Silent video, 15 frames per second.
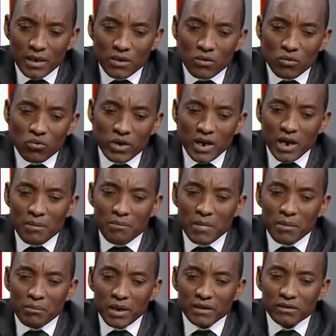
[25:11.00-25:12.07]
We are
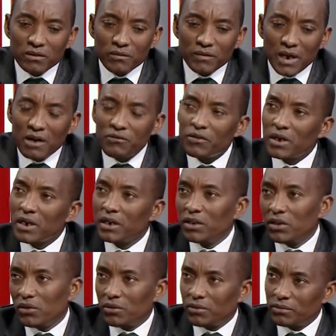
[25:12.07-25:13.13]
members of the African
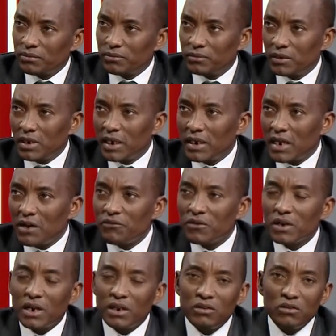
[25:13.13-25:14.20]
Union, and the
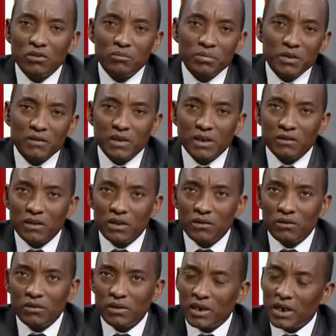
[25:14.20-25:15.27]
African Union Peace and
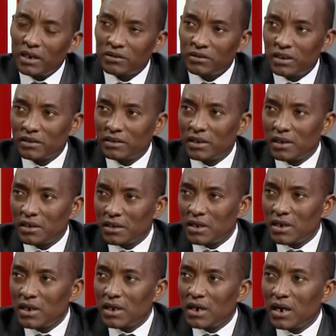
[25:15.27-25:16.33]
Security Architecture
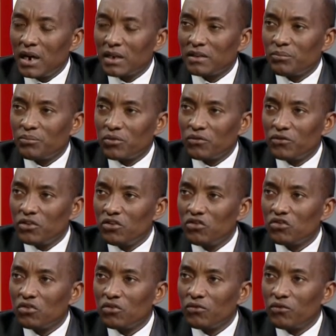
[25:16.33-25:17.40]
has a
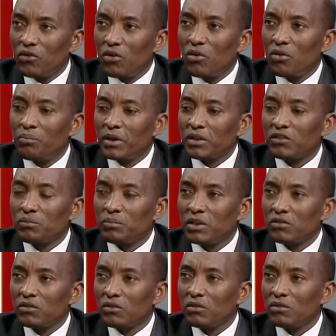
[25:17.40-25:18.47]
provision for
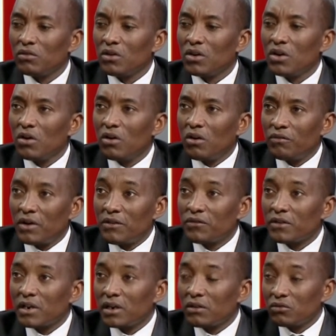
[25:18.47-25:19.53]
participation of
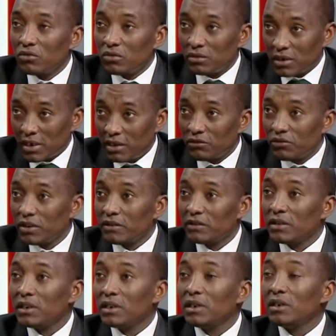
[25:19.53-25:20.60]
African countries
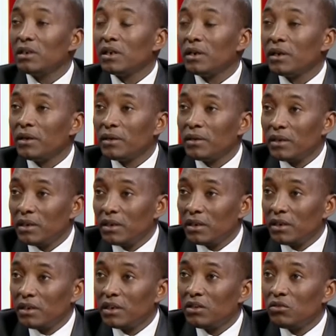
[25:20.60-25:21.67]
in
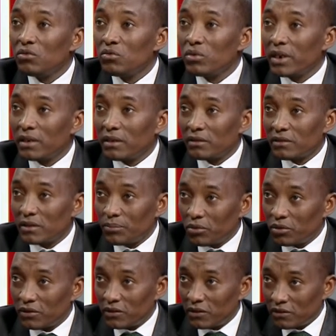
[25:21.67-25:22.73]
the UN
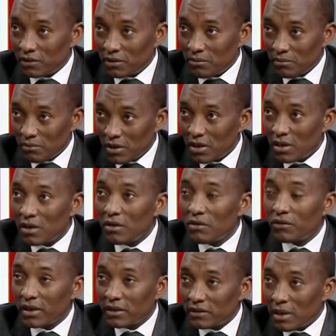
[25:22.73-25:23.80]
support system.
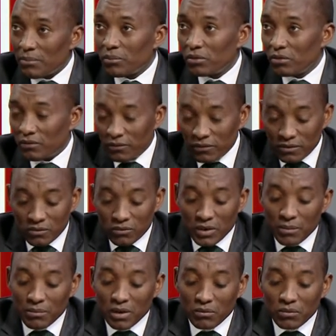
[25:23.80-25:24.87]
For example,
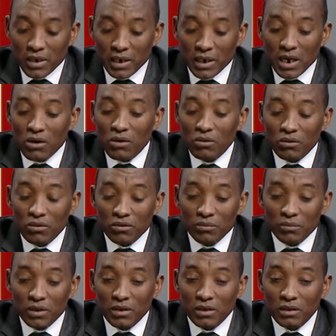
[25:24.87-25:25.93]
we are now
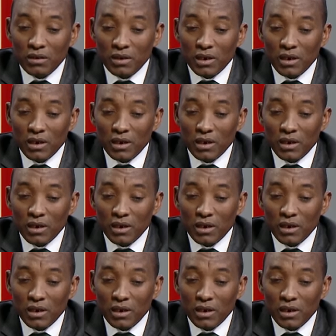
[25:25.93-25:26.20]
contributing